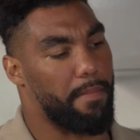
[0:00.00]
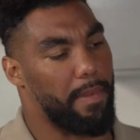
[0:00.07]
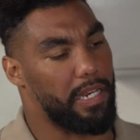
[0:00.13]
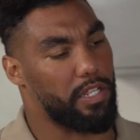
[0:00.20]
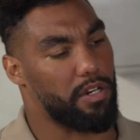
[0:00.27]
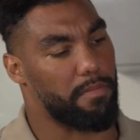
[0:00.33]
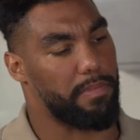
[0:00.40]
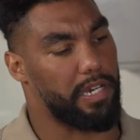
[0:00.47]
my
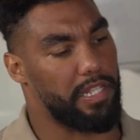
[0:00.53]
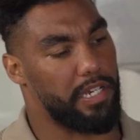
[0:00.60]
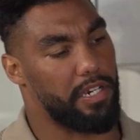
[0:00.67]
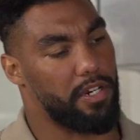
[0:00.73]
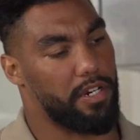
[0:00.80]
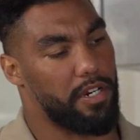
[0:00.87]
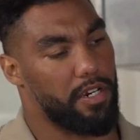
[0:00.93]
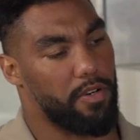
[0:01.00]
little
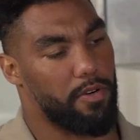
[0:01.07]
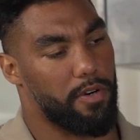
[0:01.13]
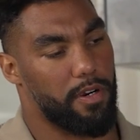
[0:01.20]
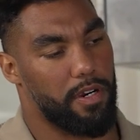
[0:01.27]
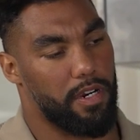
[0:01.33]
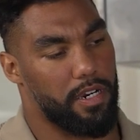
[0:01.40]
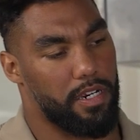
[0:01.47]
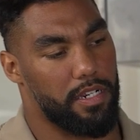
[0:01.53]
brother
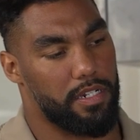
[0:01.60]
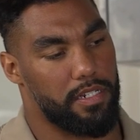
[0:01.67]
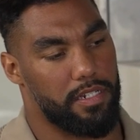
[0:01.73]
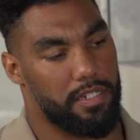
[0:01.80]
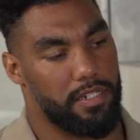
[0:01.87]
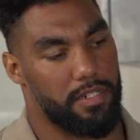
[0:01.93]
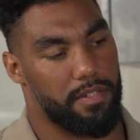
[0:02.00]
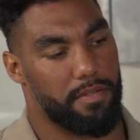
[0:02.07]
or
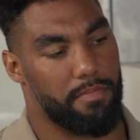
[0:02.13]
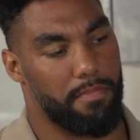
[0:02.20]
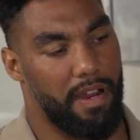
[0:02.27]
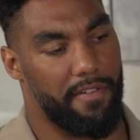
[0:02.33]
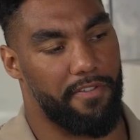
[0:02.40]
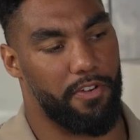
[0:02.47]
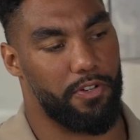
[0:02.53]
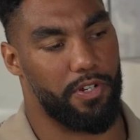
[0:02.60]

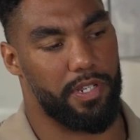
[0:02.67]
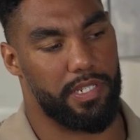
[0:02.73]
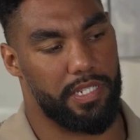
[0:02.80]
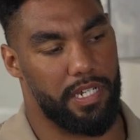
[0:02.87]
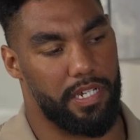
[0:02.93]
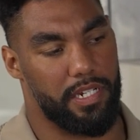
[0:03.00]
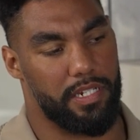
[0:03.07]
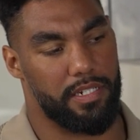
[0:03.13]
my future
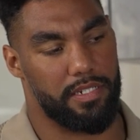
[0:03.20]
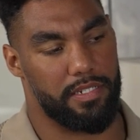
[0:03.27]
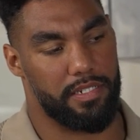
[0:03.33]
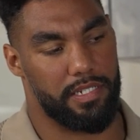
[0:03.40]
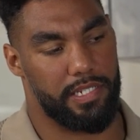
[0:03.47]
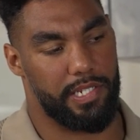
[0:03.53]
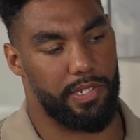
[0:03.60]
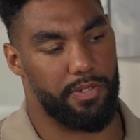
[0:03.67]

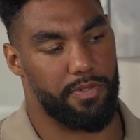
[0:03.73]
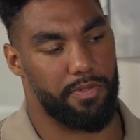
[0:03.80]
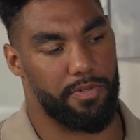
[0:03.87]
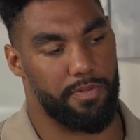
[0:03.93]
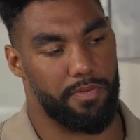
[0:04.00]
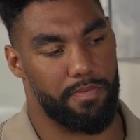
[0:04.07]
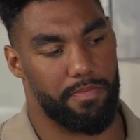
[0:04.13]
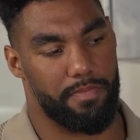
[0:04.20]
son
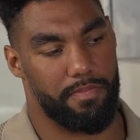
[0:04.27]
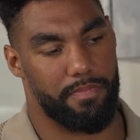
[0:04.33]
to,